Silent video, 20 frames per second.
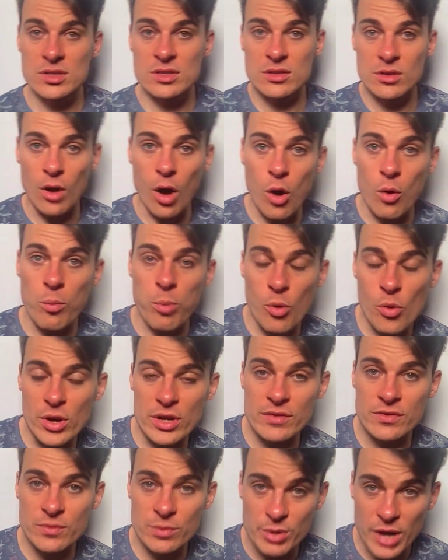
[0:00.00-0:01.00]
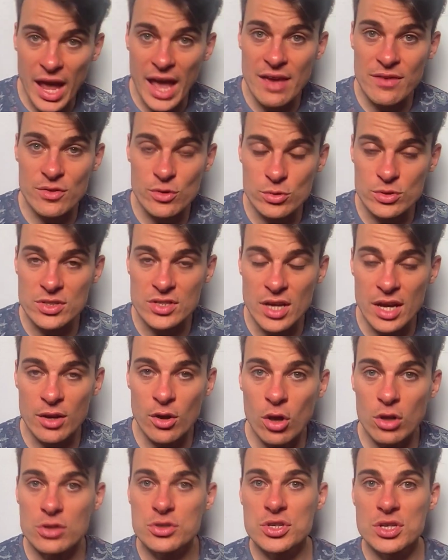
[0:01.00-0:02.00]
is the whole point of behavioral
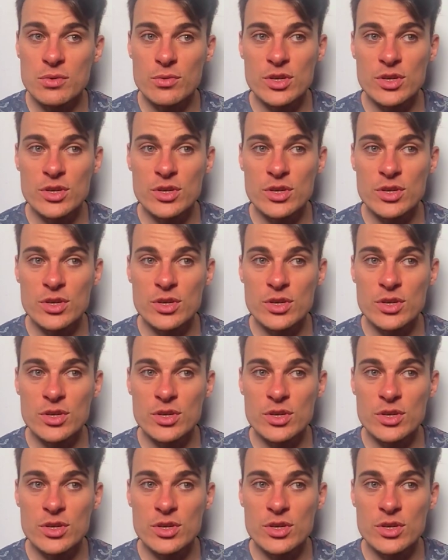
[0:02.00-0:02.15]
psychology,